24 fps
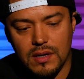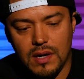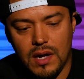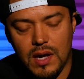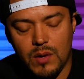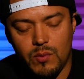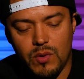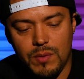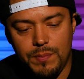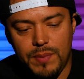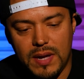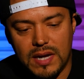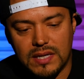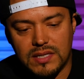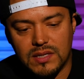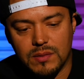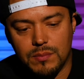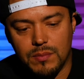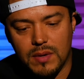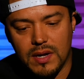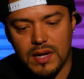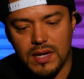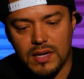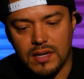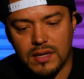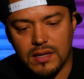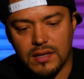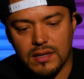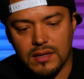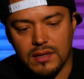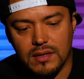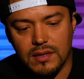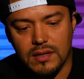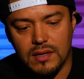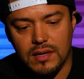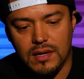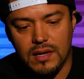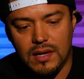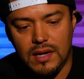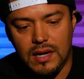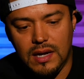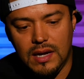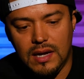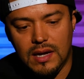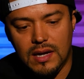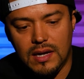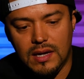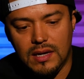I went back to Mike
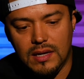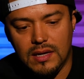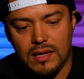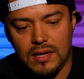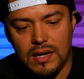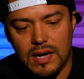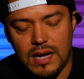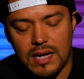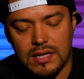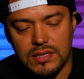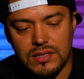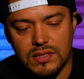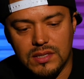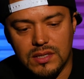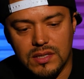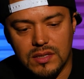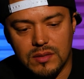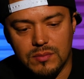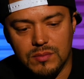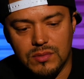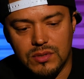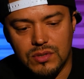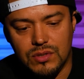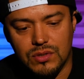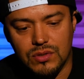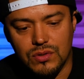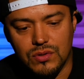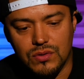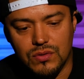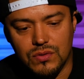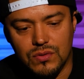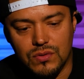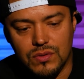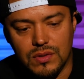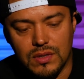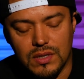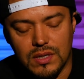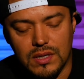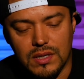and asked him to